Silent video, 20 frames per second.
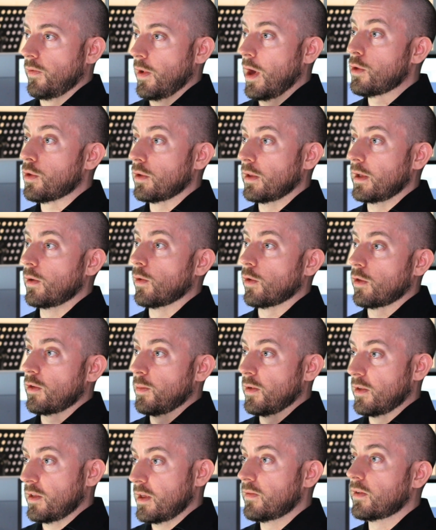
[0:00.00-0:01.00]
professionally
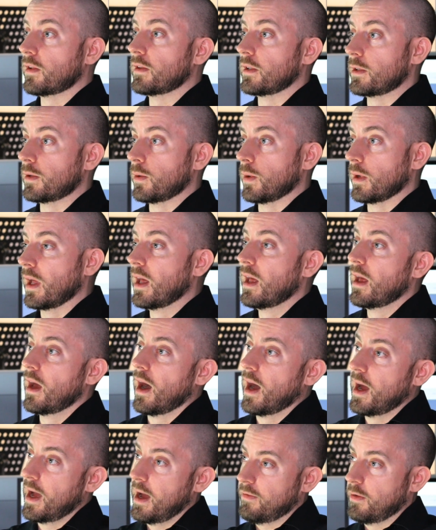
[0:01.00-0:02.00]
or specifically do it,
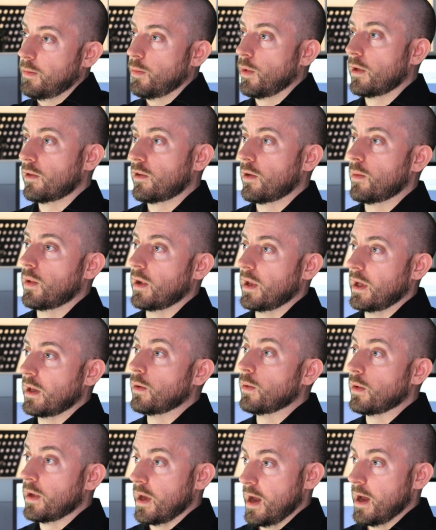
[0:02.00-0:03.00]
I have to bring
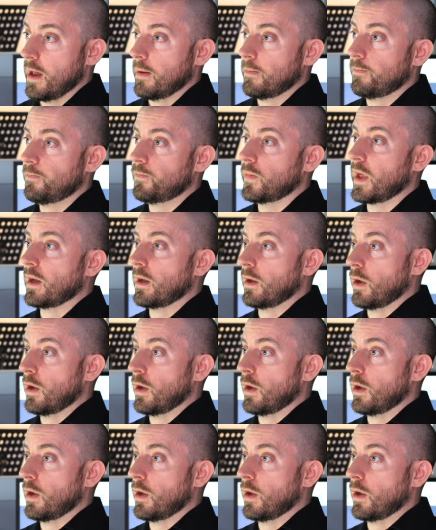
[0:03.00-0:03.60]
somebody in who can.